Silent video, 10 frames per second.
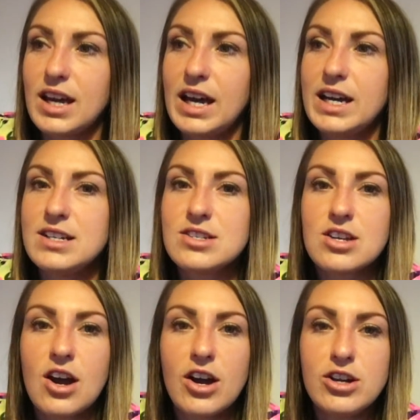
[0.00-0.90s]
And
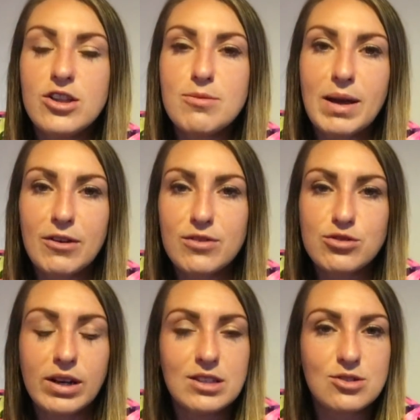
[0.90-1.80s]
I know that marathon
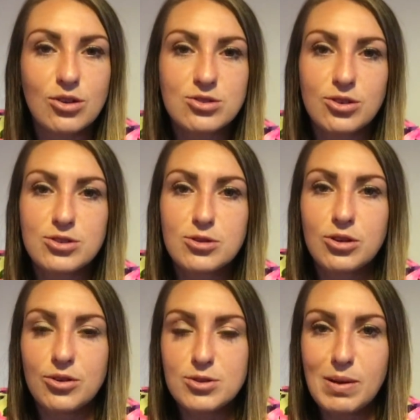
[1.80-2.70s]
training has not
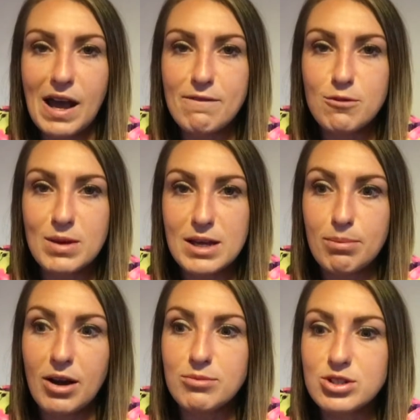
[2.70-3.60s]
gone to plan for me,
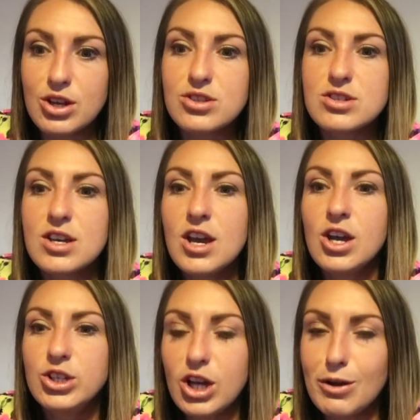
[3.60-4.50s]
but I'm just
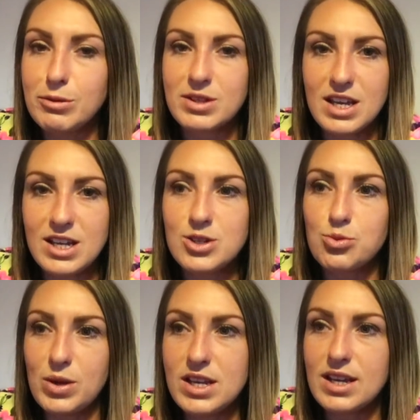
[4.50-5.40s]
going with each
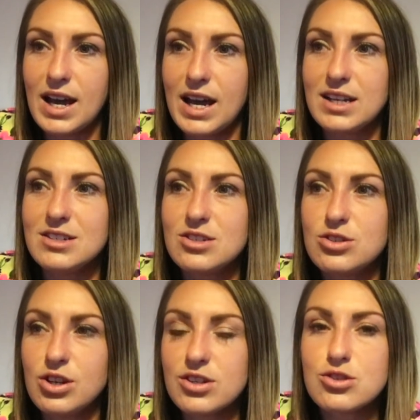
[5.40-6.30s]
week and
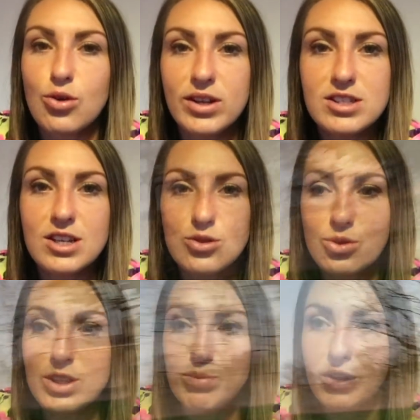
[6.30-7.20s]
just trying to enjoy the